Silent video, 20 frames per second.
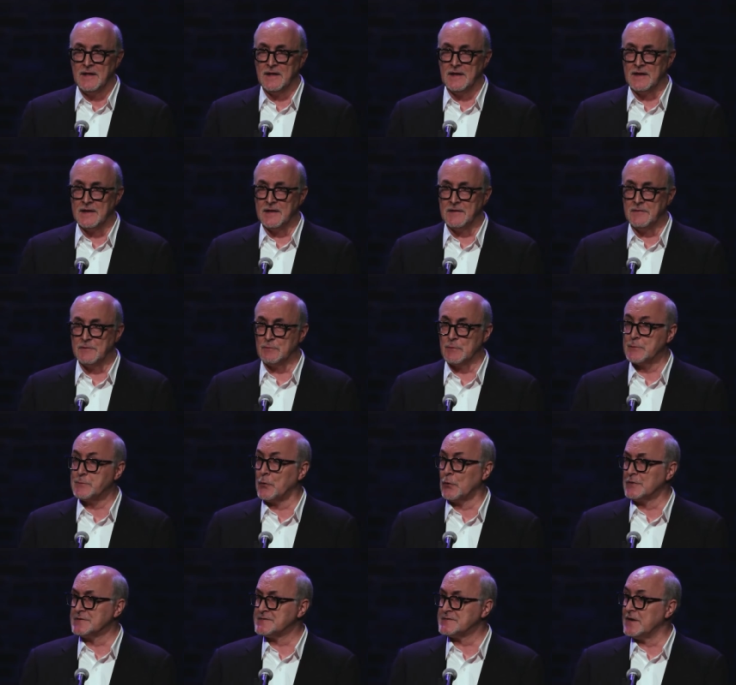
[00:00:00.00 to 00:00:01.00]
the
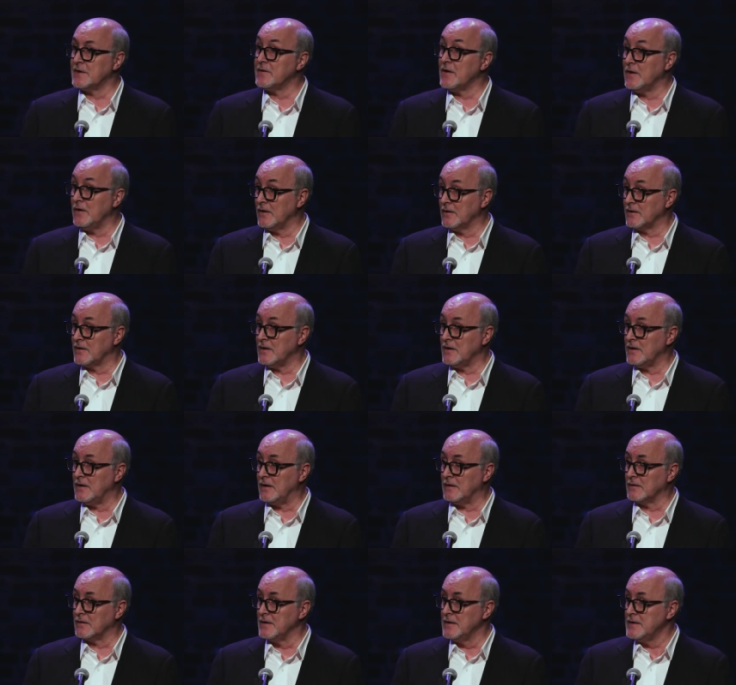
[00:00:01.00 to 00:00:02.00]
reports on Hong
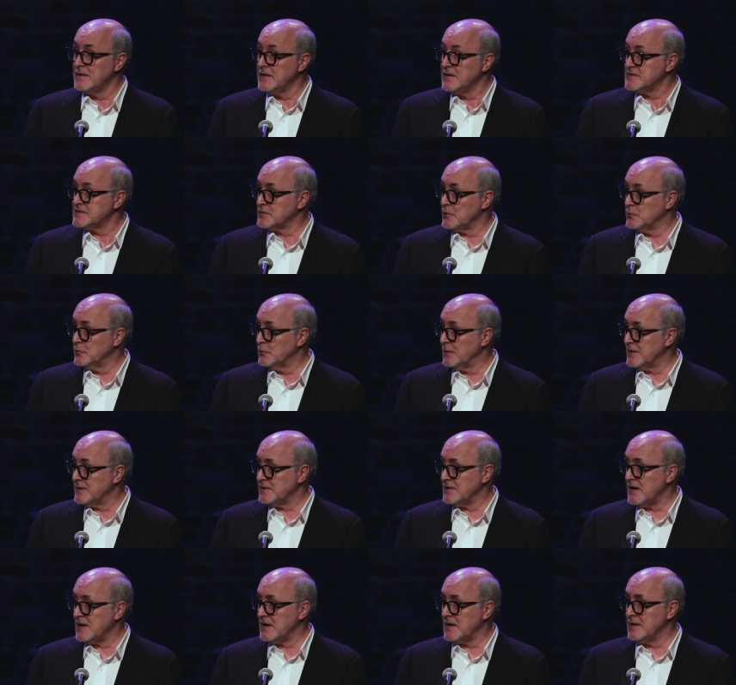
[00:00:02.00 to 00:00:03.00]
Kong. So
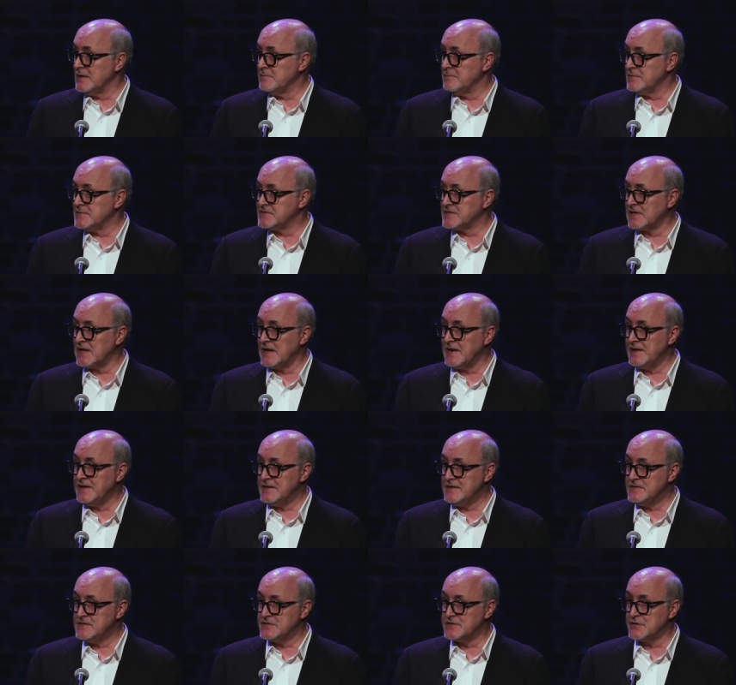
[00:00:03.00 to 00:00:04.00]
I'm
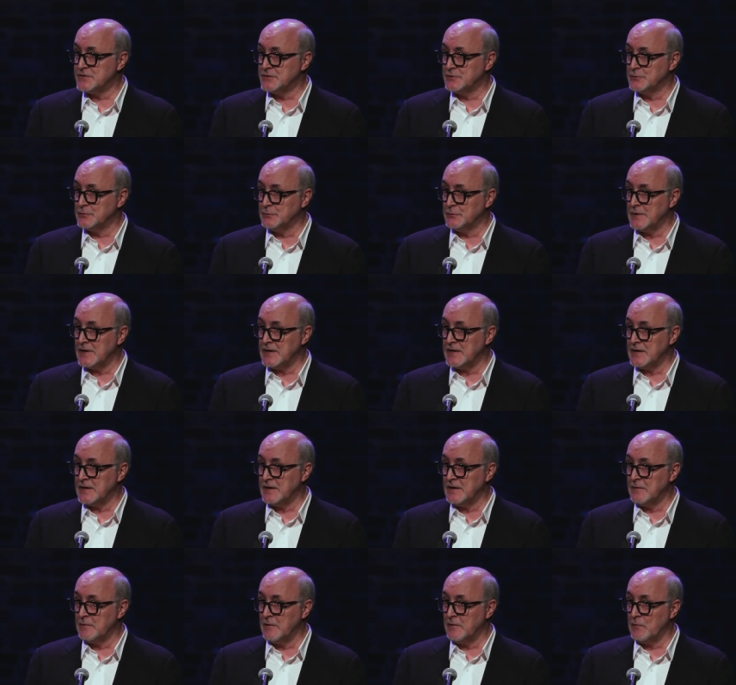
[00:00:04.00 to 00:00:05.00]
delighted
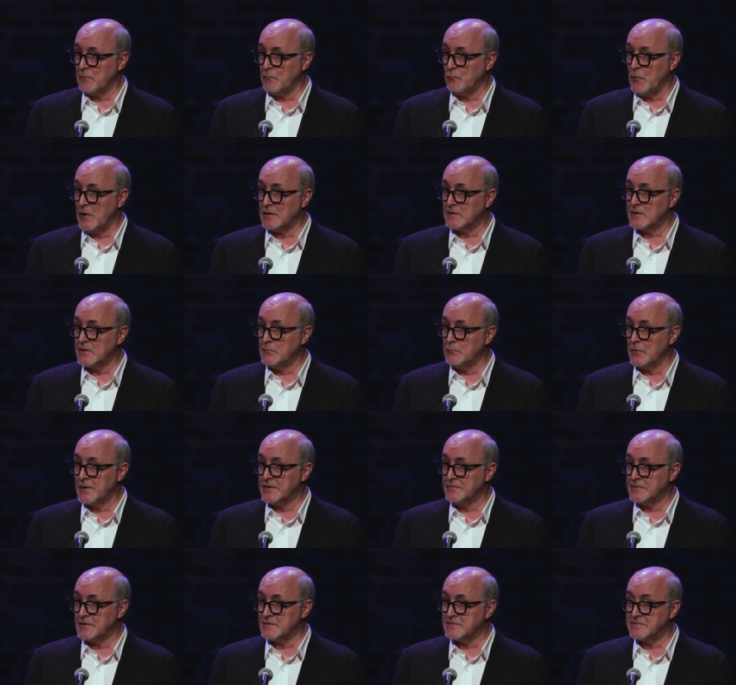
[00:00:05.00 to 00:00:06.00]
to welcome
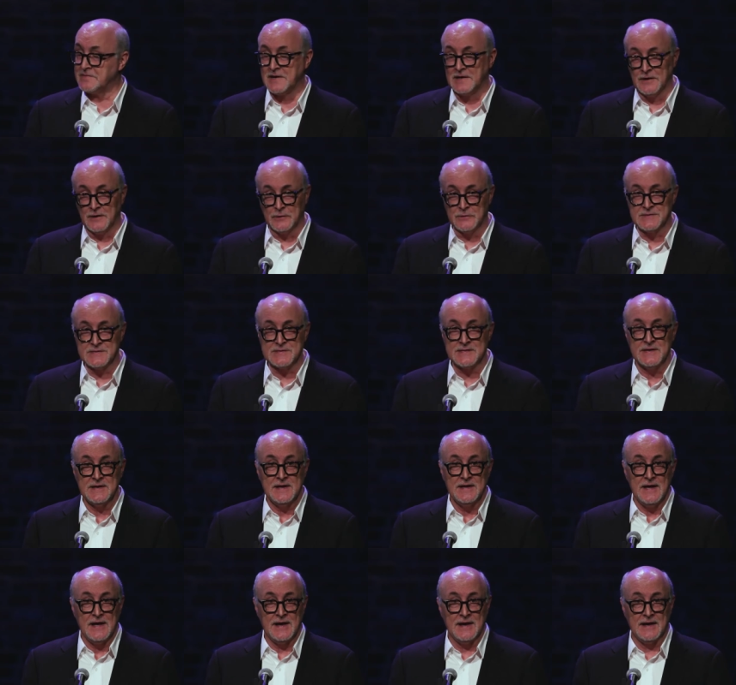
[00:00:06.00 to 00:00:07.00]
one of our fellows,
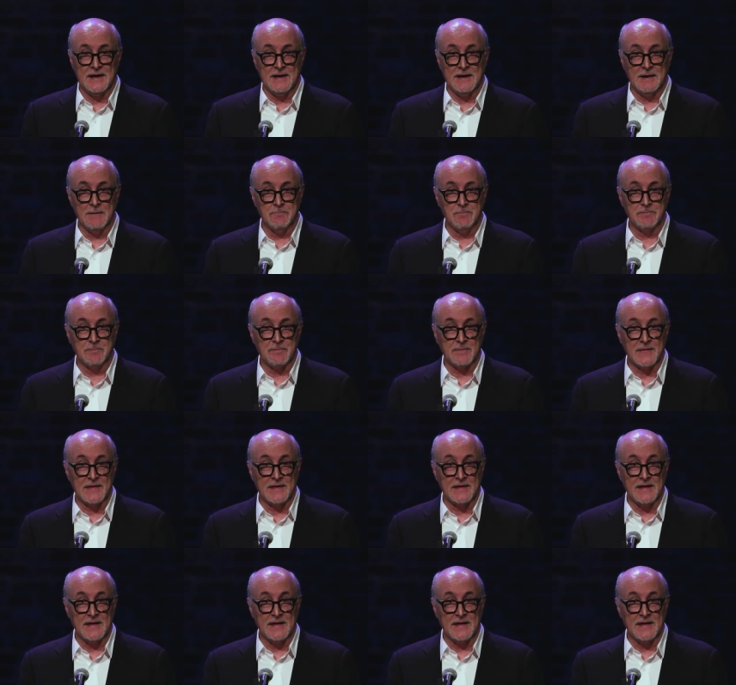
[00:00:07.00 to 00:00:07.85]
Anca